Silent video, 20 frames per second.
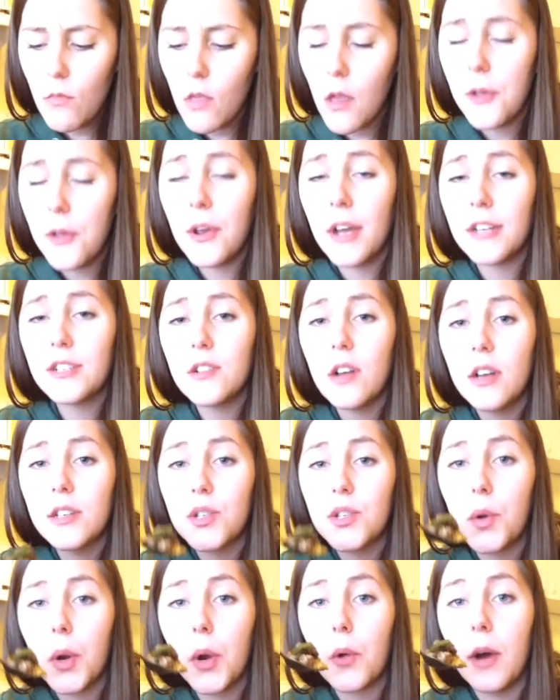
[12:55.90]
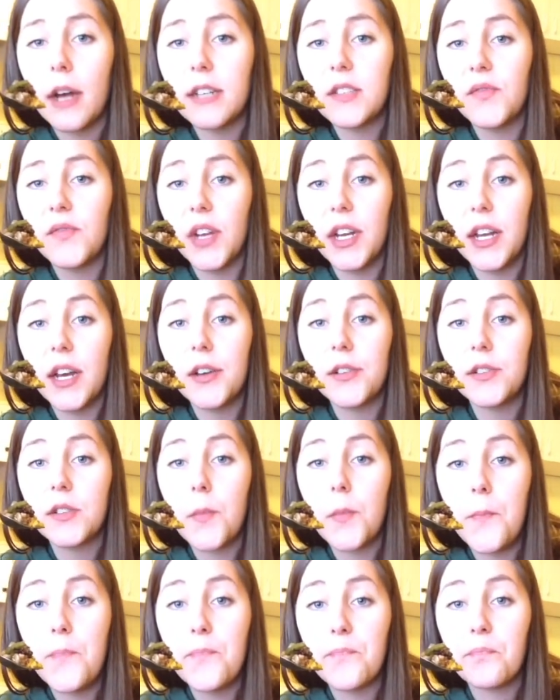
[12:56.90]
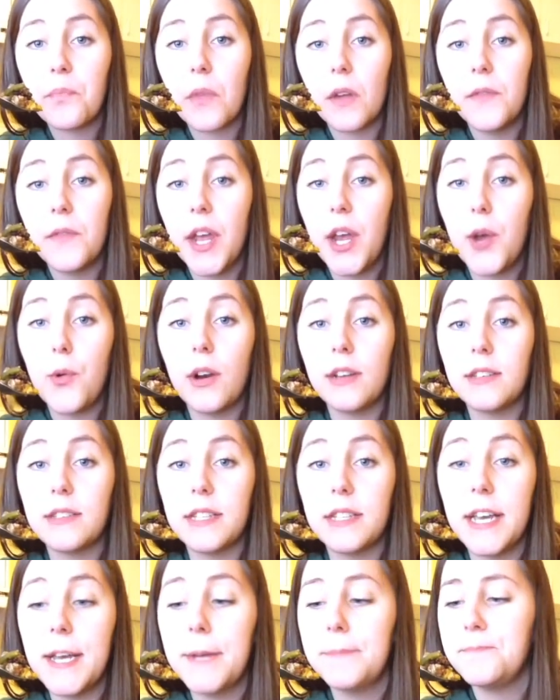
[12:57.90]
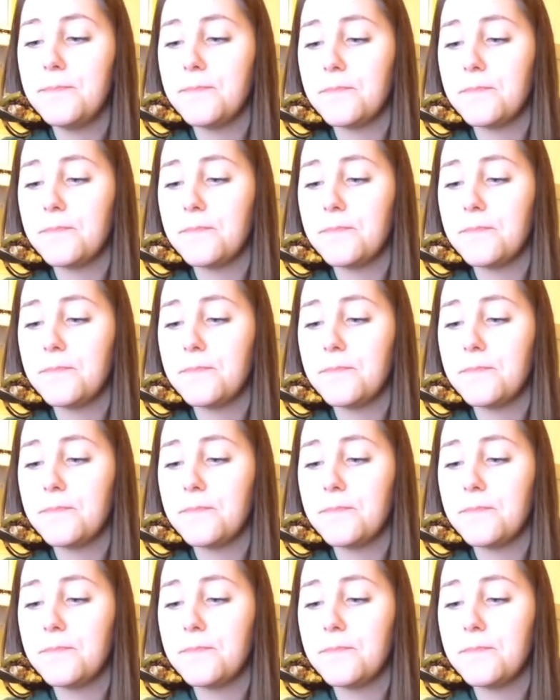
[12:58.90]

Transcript: You guys should also request videos that you want to see.